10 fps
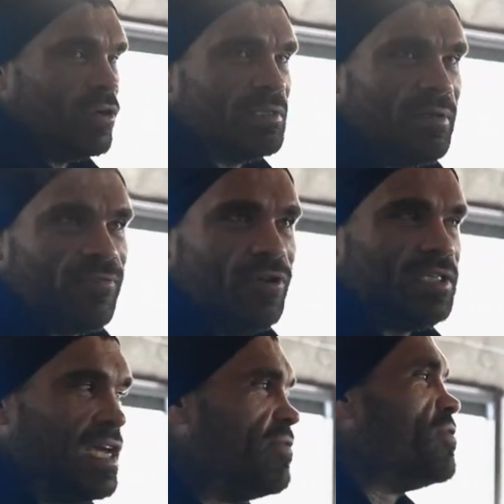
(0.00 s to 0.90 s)
I'm the first to
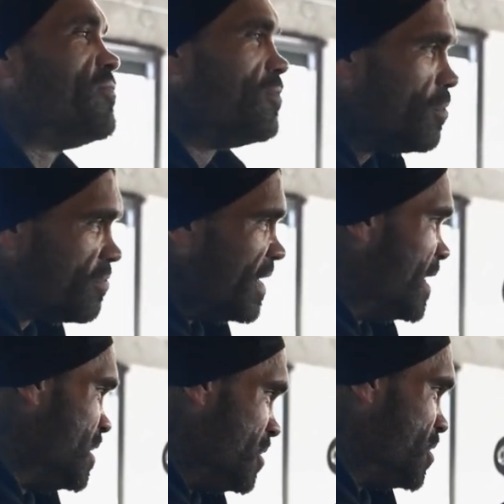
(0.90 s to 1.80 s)
have the full
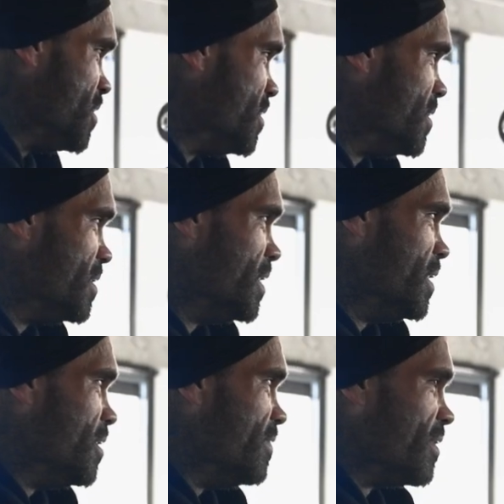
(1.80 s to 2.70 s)
range
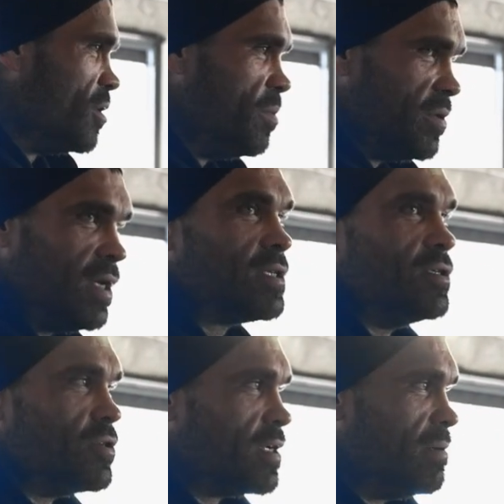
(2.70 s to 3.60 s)
of our glute builder, he's going to
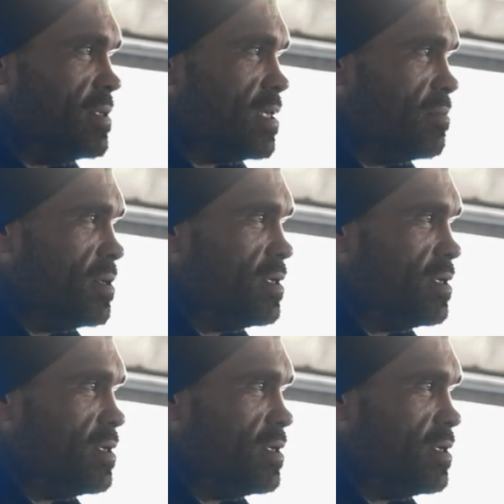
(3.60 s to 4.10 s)
try and get me some.